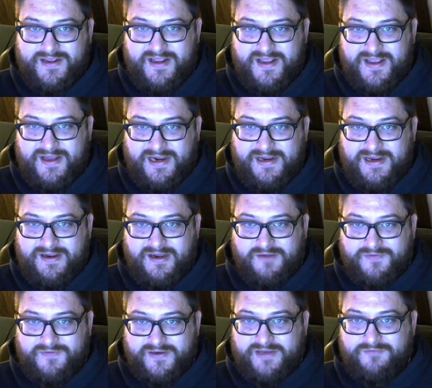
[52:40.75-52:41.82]
And I
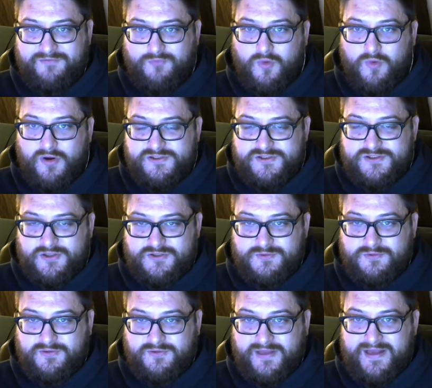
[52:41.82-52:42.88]
feel like if one starts
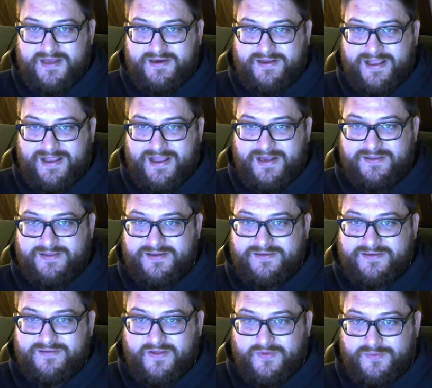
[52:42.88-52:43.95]
landing
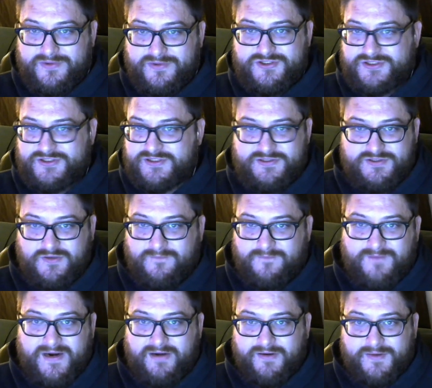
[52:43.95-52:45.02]
anything, the other one's just going to start
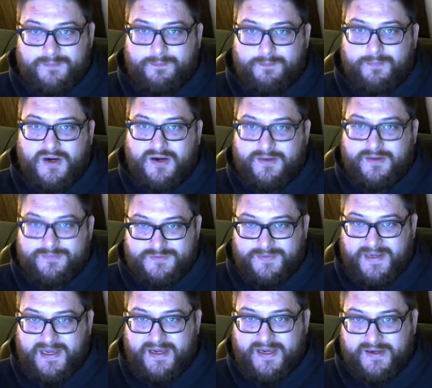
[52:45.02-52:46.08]
firing bombs
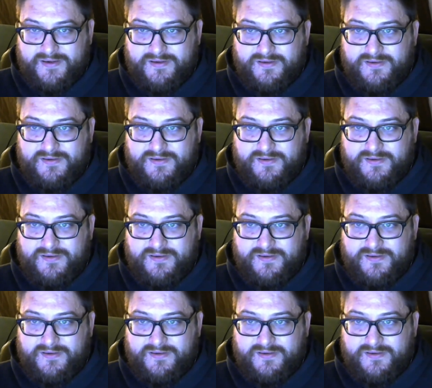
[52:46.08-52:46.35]
back.